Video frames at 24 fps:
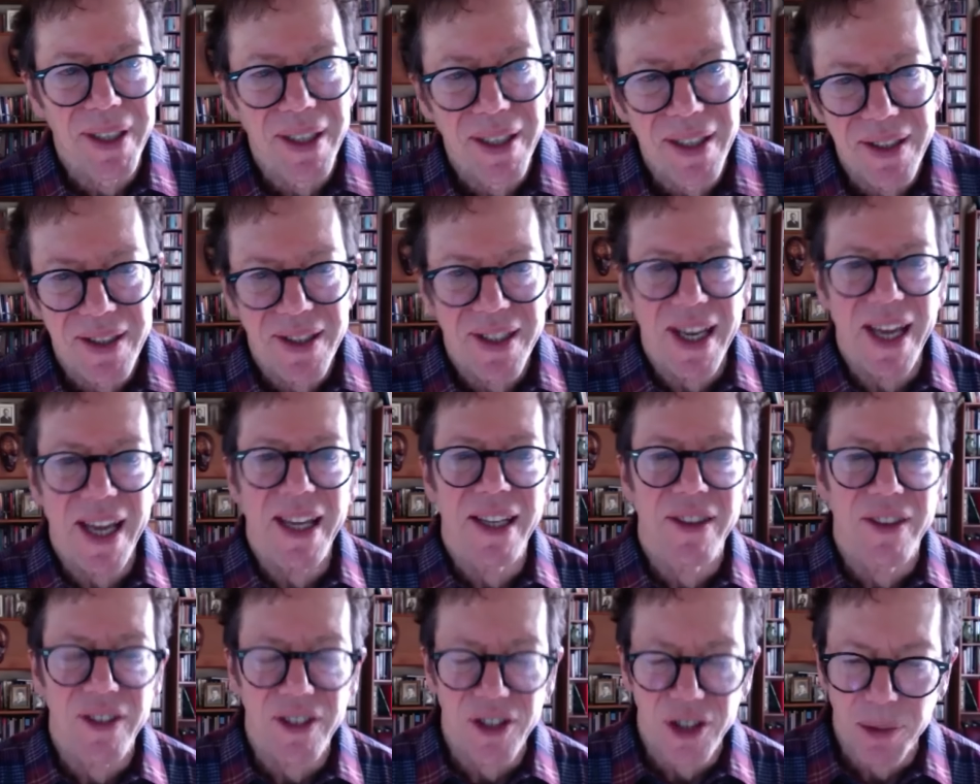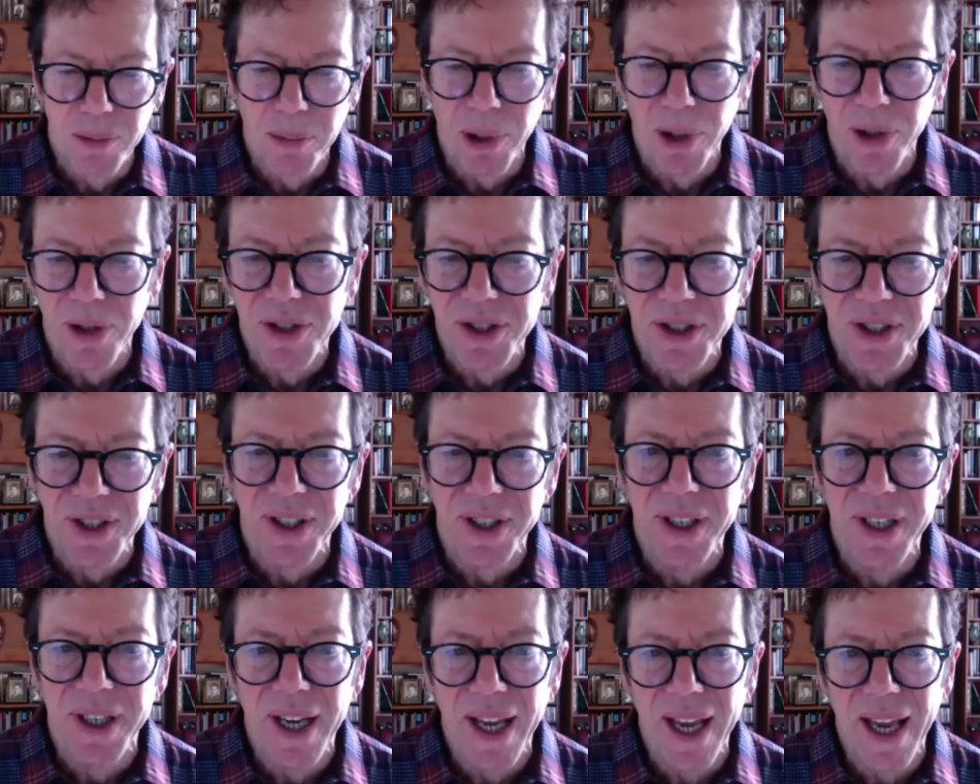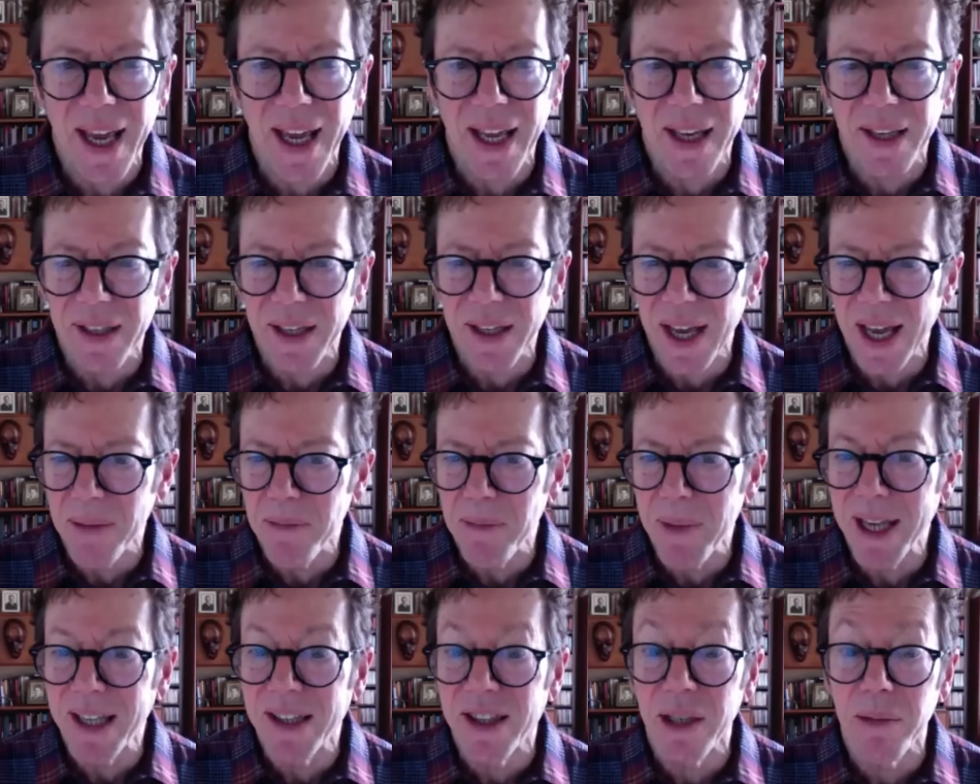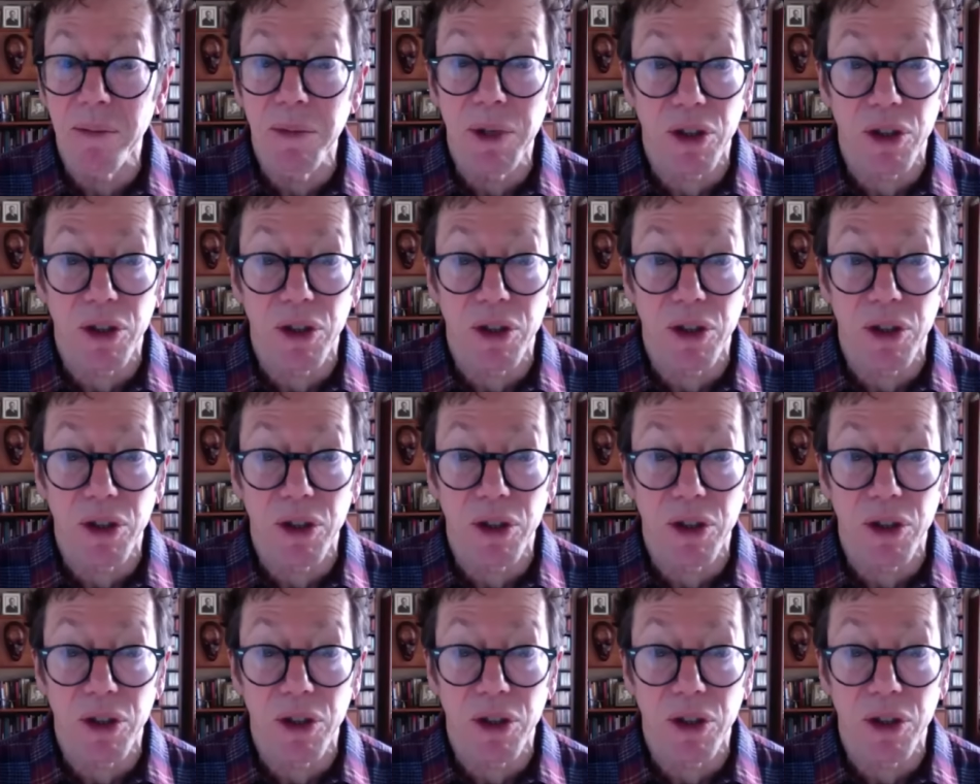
take this person and and make them your